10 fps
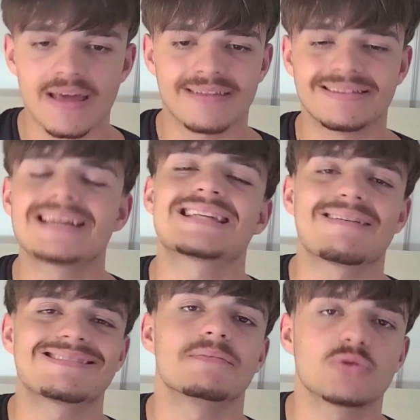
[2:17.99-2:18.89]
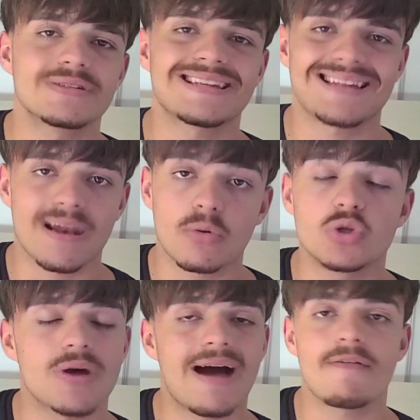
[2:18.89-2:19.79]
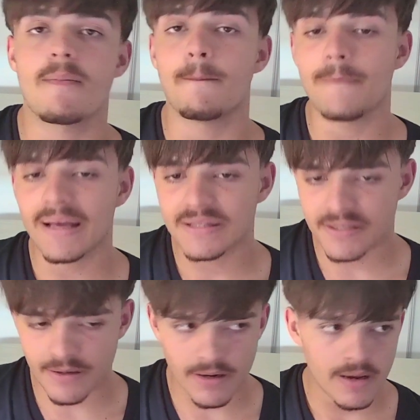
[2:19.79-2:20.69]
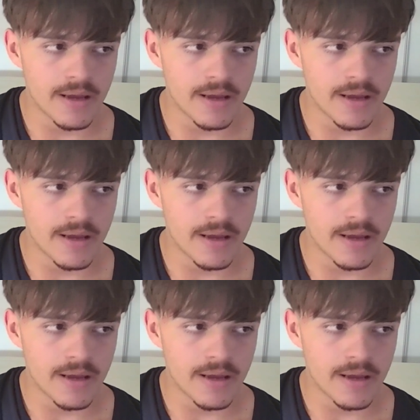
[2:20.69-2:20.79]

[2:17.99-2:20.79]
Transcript: does have some tools that allow you to have better